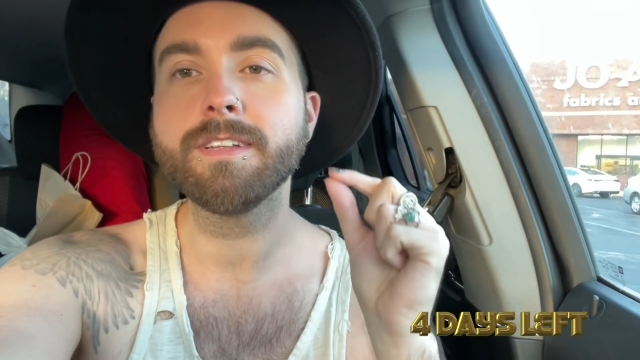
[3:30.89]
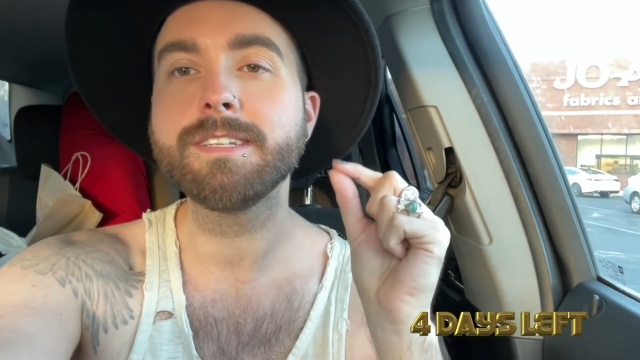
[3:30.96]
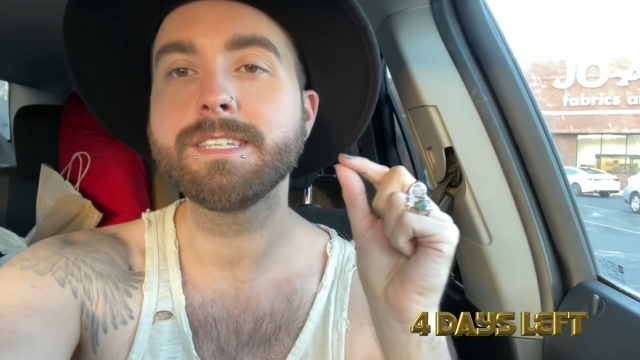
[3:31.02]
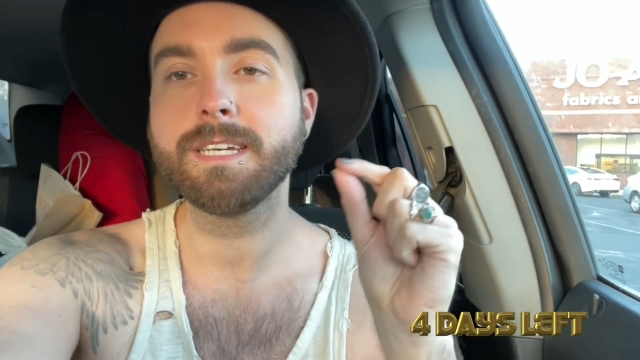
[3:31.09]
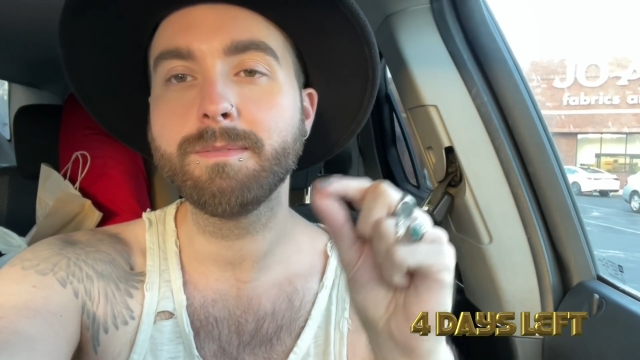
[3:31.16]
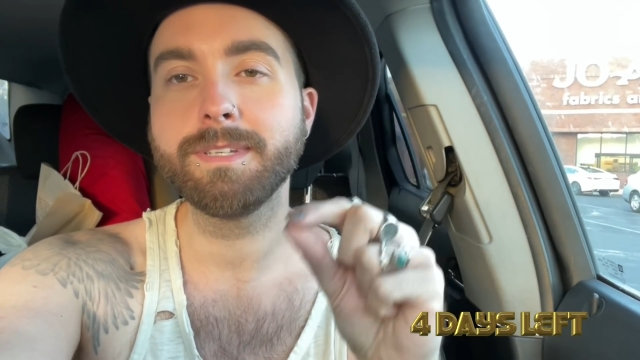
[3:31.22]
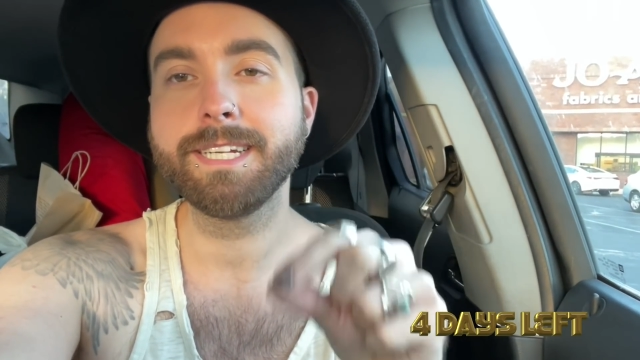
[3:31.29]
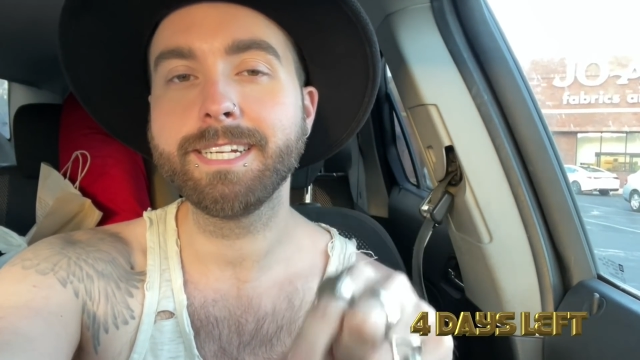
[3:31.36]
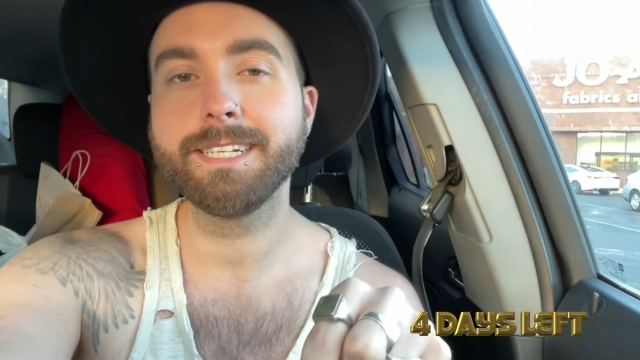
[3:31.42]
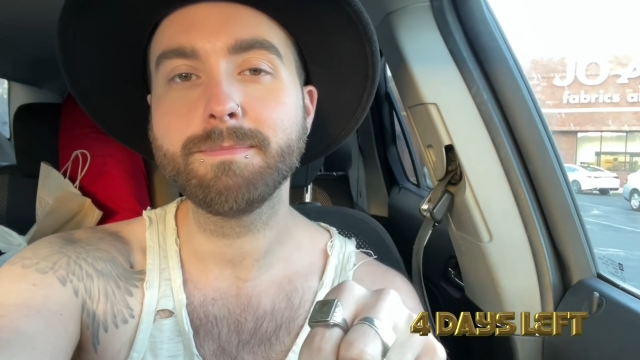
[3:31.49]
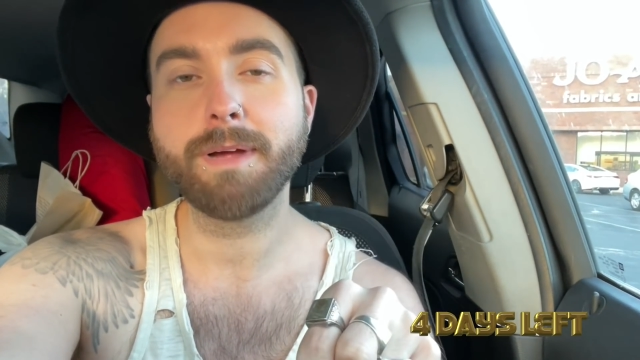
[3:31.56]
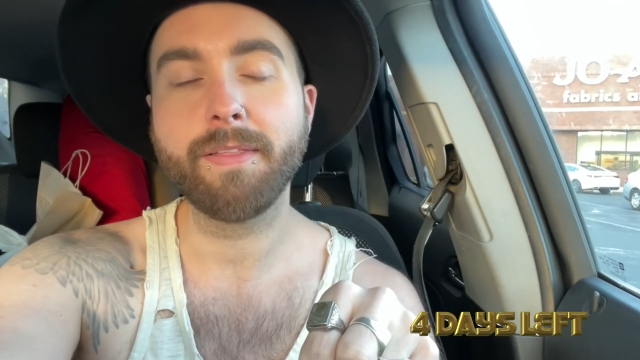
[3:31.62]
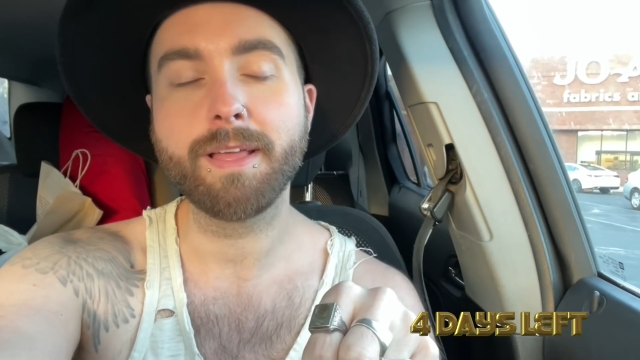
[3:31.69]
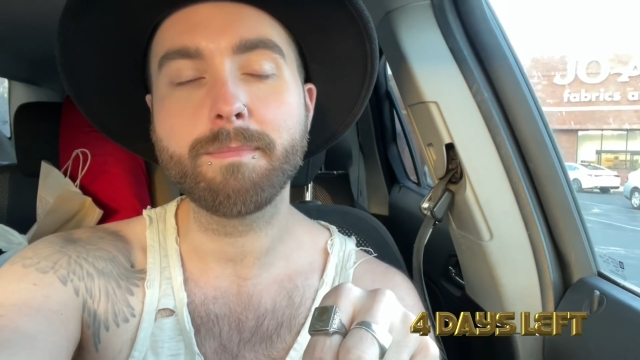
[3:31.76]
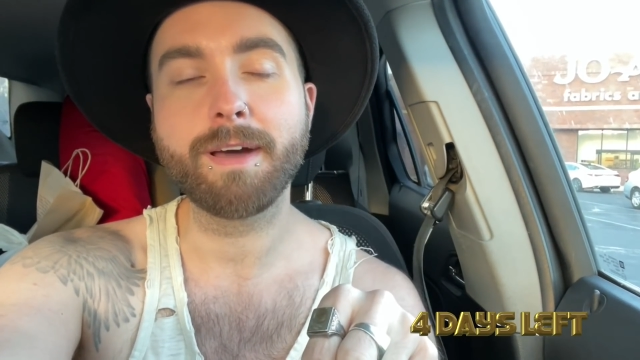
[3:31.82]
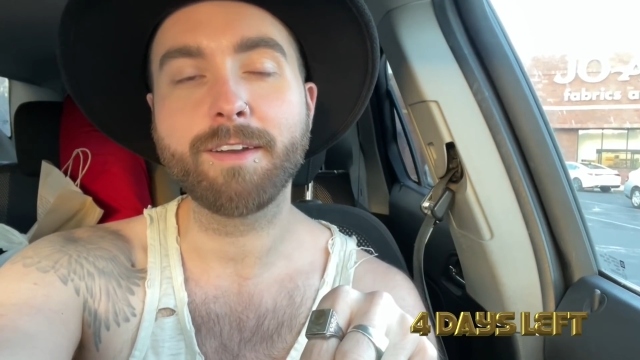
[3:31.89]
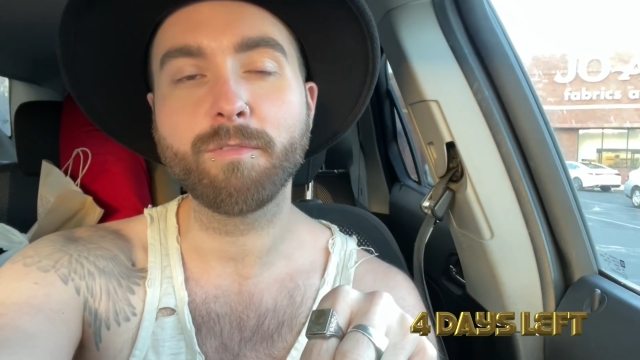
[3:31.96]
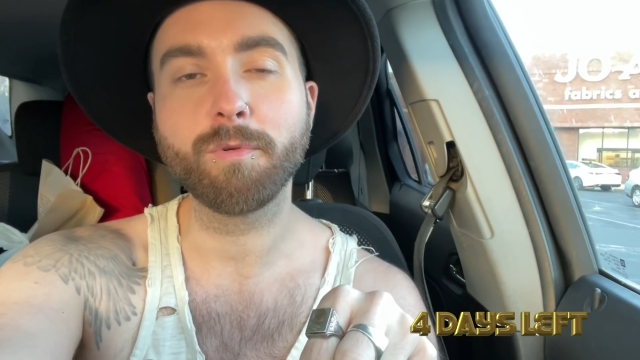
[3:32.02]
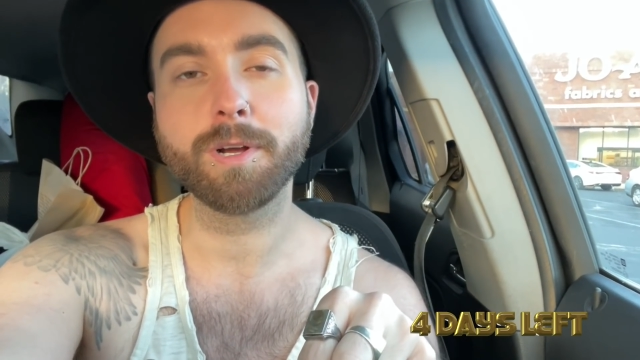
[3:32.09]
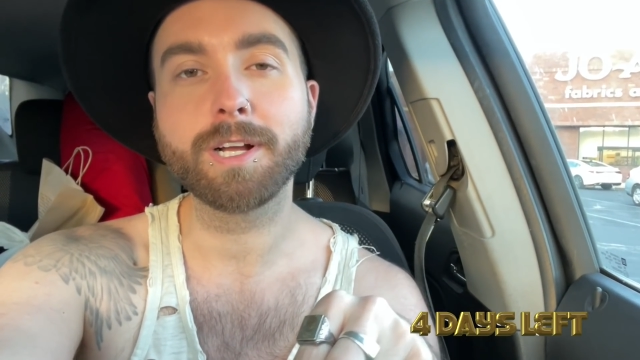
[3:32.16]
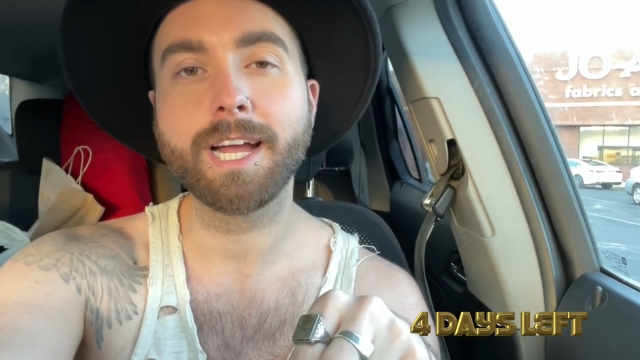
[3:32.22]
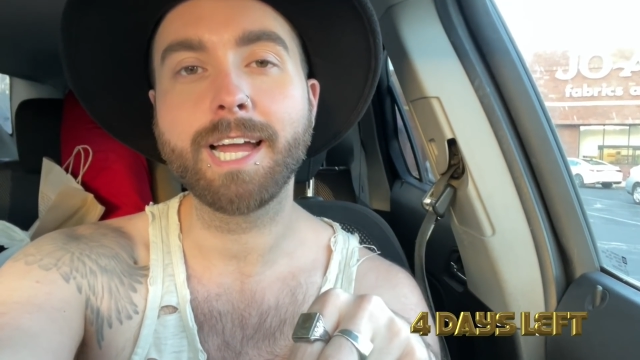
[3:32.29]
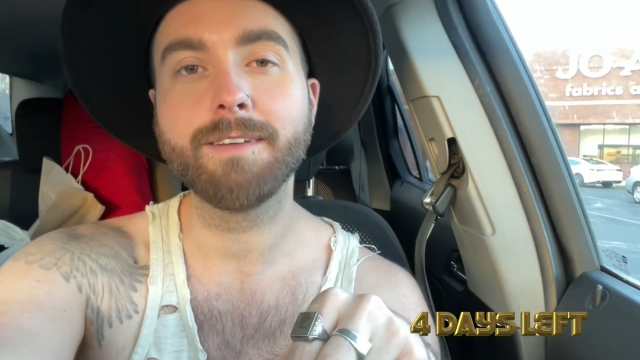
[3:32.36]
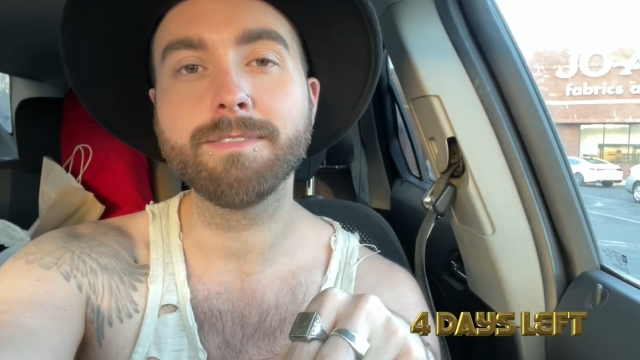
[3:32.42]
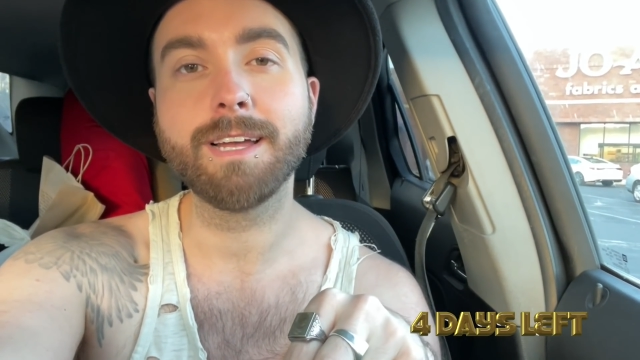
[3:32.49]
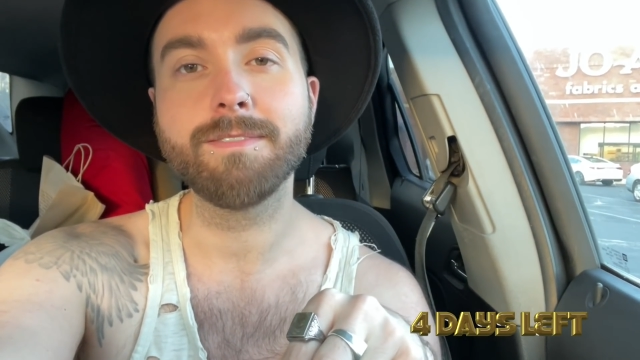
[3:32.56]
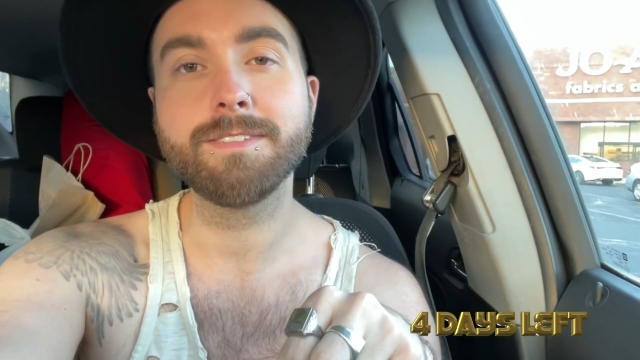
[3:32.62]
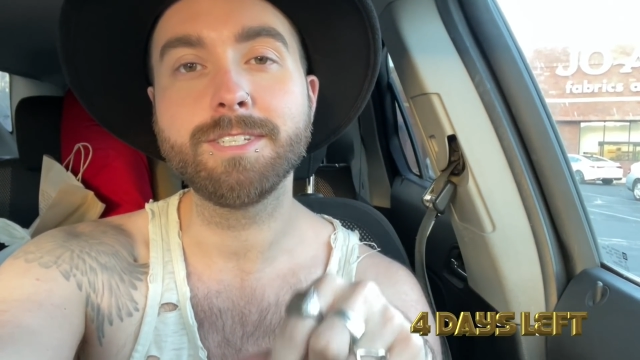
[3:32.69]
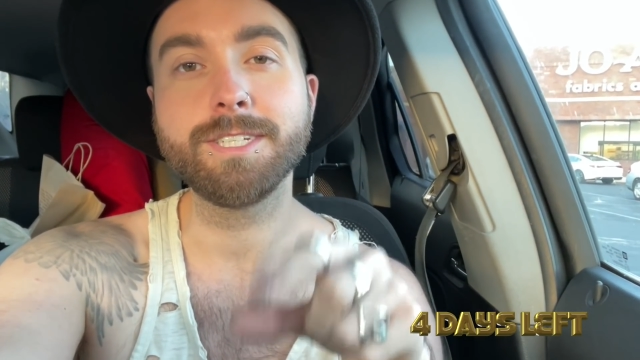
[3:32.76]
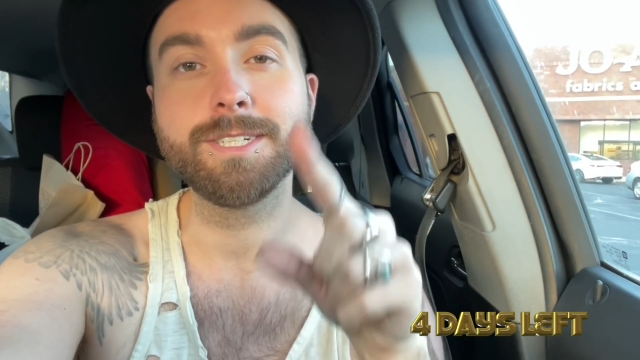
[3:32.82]
intimidated by the amount of work I have
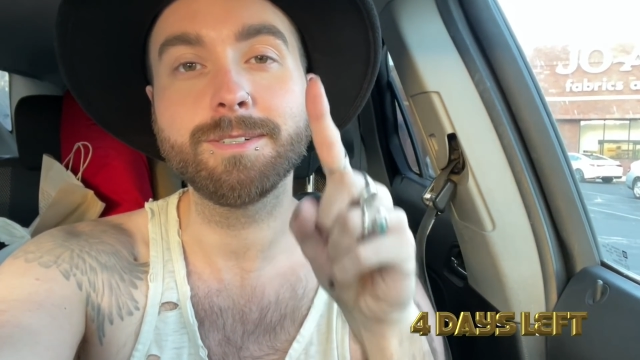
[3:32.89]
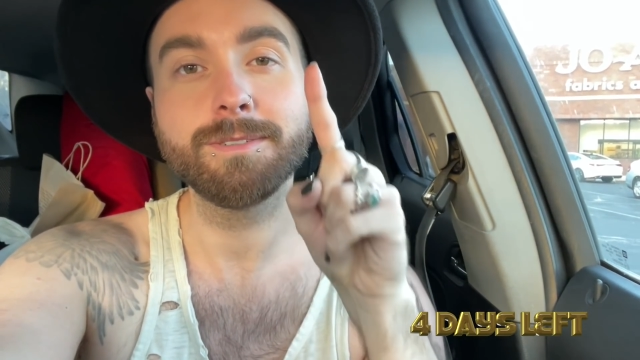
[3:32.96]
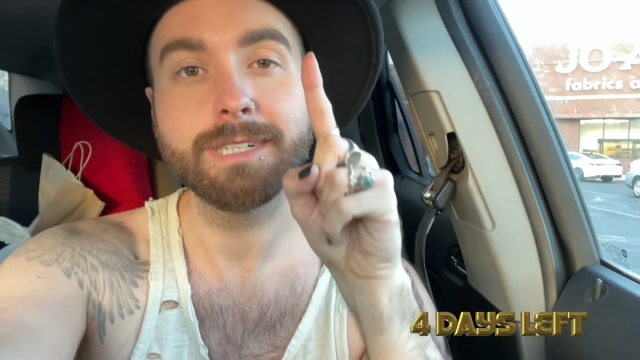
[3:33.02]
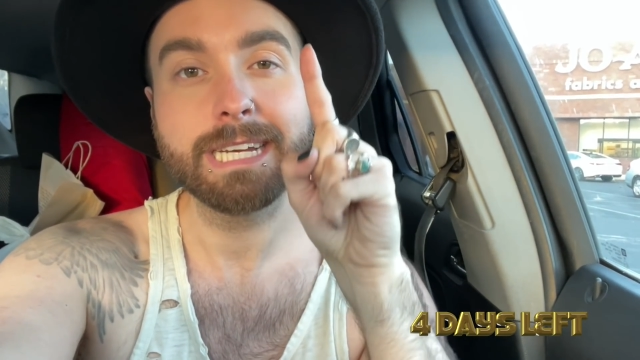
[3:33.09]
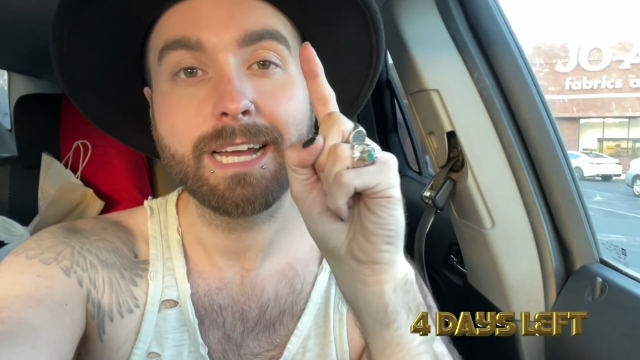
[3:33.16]
left to do?